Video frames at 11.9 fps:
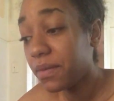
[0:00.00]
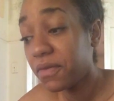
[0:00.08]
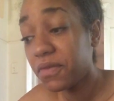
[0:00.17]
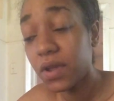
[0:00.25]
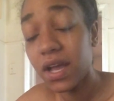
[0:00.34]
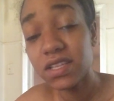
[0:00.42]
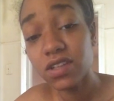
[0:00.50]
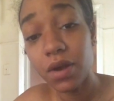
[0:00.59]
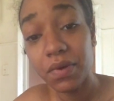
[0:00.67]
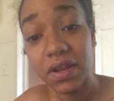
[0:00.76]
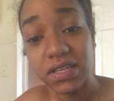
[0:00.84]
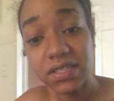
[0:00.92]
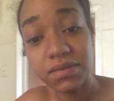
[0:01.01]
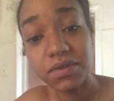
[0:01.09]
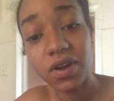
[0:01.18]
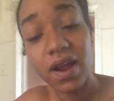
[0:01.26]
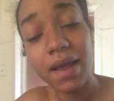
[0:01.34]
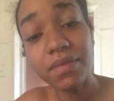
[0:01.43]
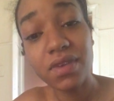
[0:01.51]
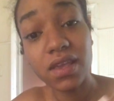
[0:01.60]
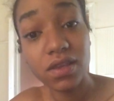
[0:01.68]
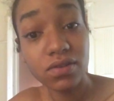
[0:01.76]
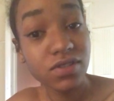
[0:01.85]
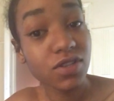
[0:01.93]
If you guys already subscribed,
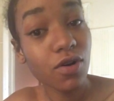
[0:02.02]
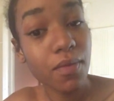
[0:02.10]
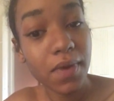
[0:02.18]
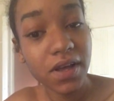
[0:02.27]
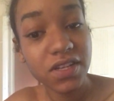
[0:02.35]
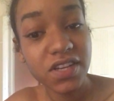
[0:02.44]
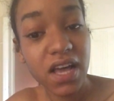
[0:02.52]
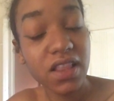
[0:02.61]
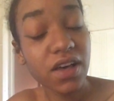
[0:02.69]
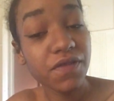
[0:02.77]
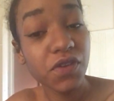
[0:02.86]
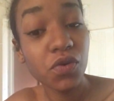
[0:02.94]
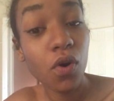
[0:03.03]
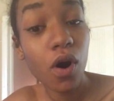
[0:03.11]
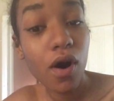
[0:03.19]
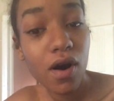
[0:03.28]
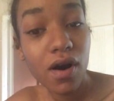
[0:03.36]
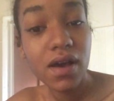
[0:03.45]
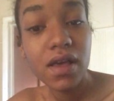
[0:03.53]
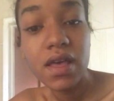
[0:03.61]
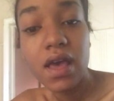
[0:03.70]
thank you so much. I love you all.